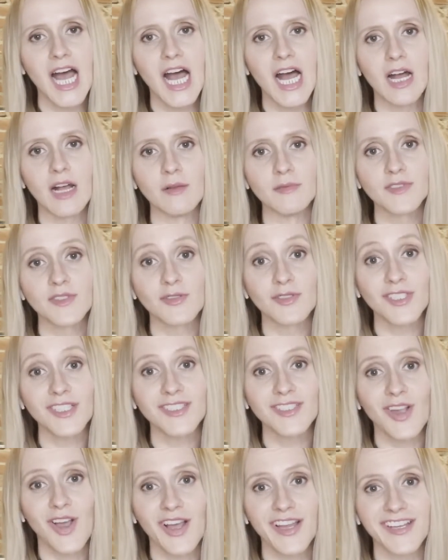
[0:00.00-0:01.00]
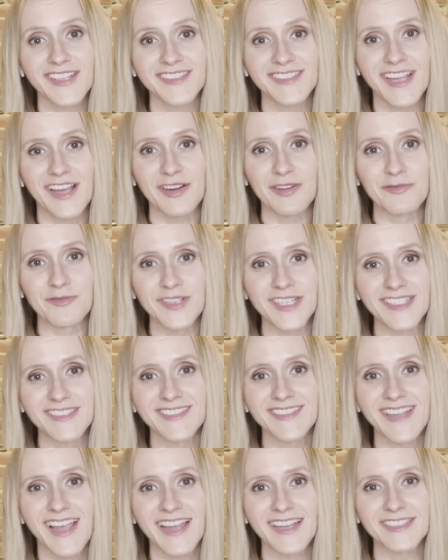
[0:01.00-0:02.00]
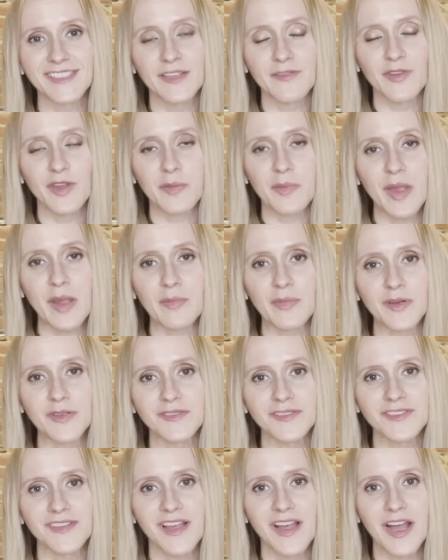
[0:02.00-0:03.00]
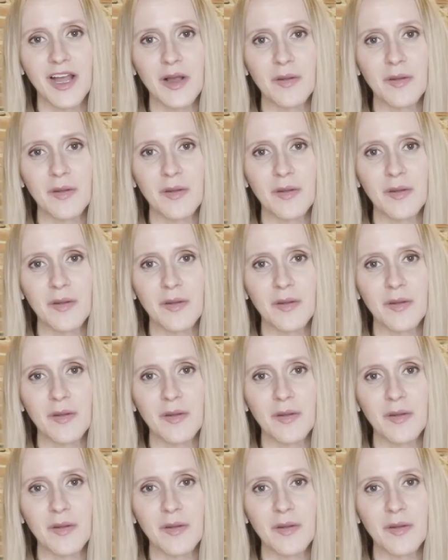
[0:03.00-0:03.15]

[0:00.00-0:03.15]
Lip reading: So she taught us how to read scientific papers.